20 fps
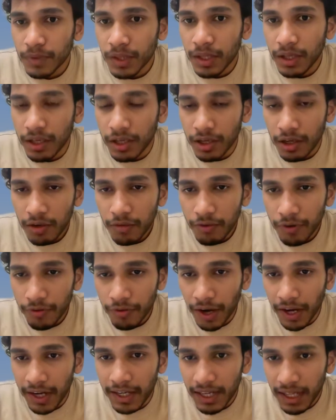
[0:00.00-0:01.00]
Here for
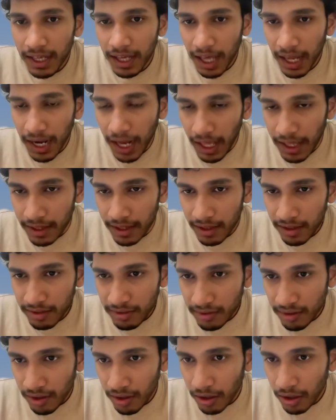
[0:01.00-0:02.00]
finding LIS,